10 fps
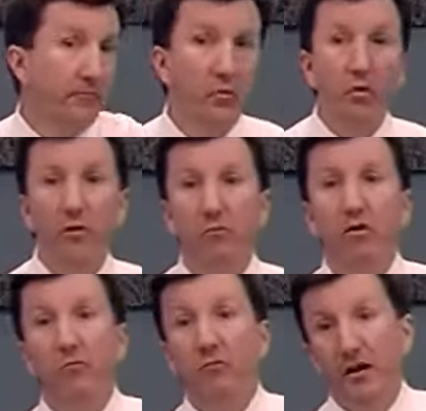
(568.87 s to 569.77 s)

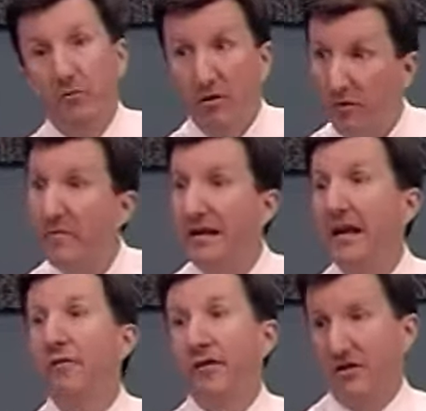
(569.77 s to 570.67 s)
We've been
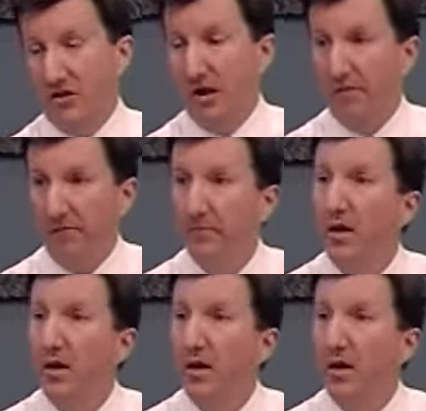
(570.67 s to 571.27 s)
hearing this stuff.